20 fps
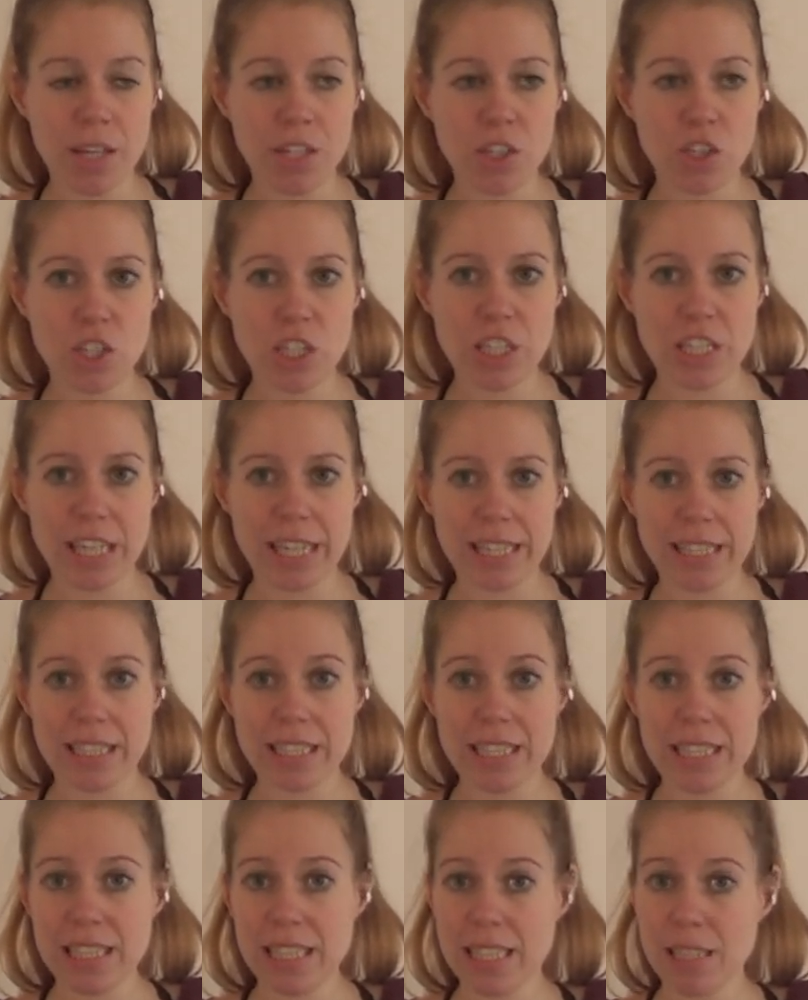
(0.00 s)
She's
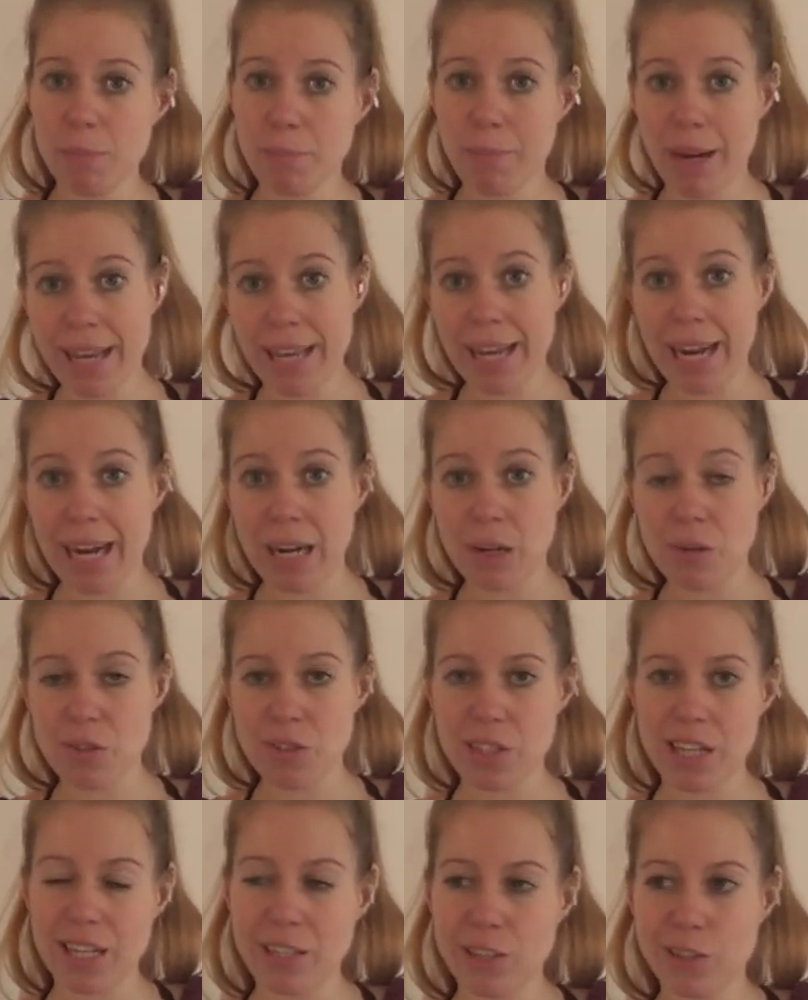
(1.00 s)
like, this is my
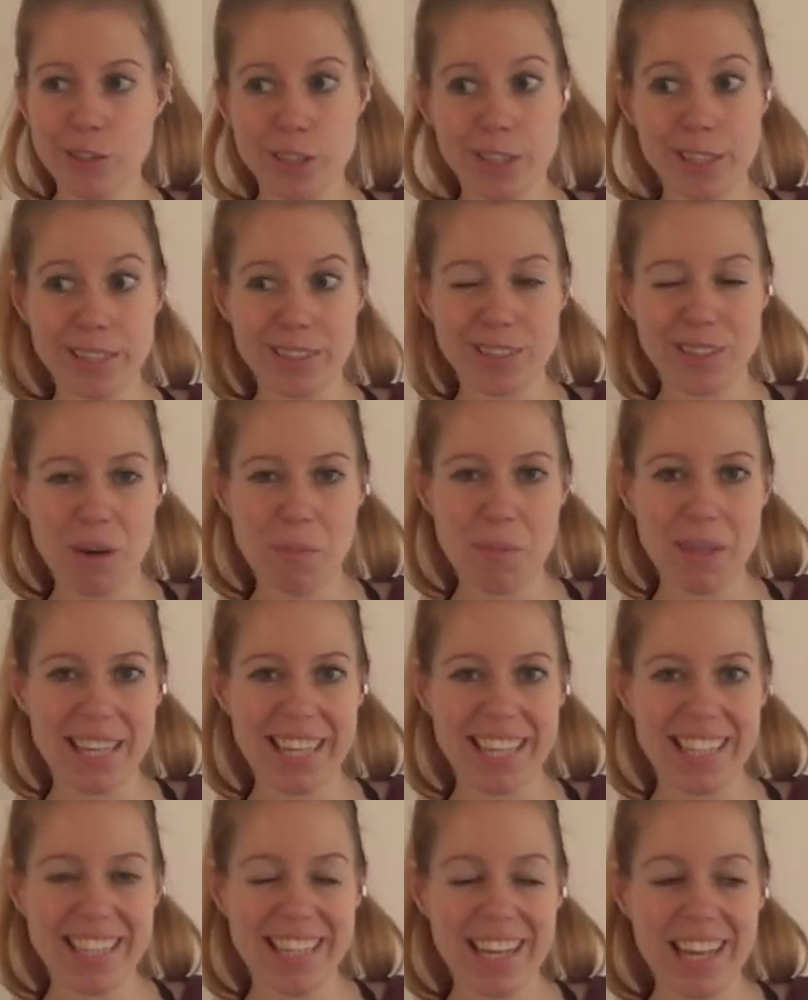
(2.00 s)
house and you're not coming
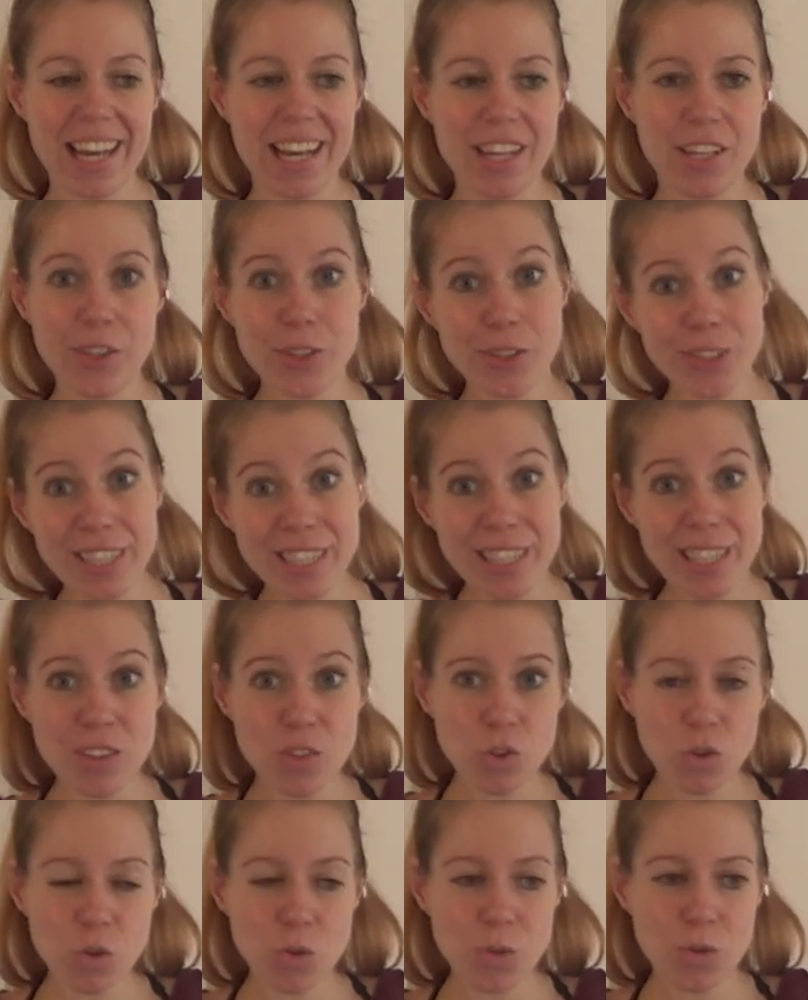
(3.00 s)
in, you're an
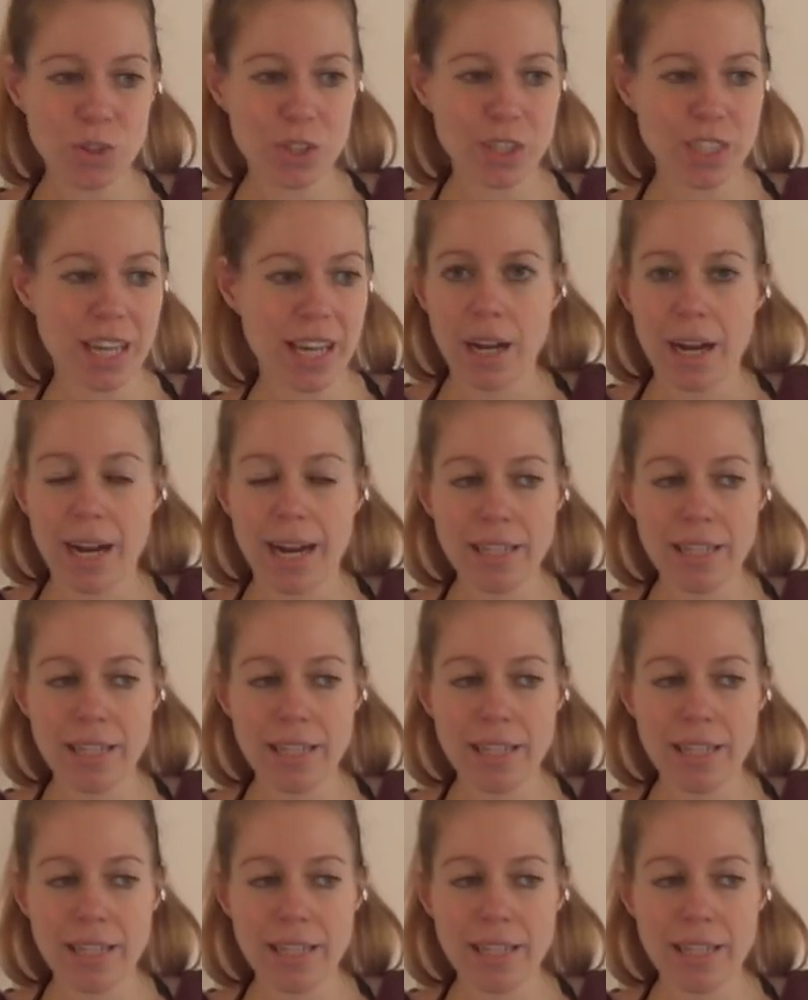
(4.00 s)
intruder.